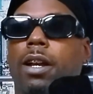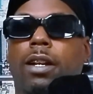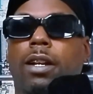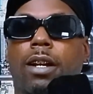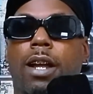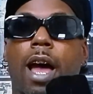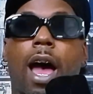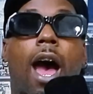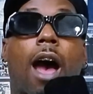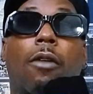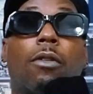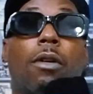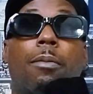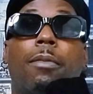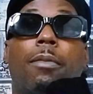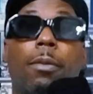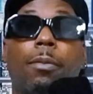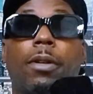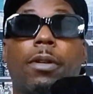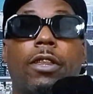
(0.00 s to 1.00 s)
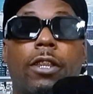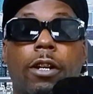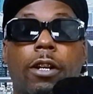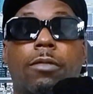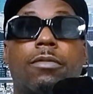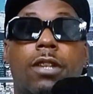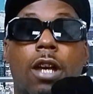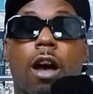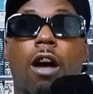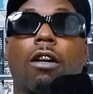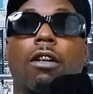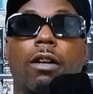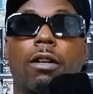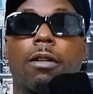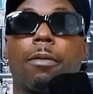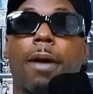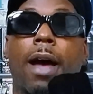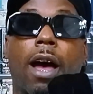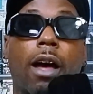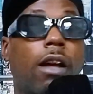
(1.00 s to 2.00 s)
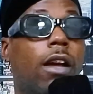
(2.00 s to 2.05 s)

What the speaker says: I remember them talking about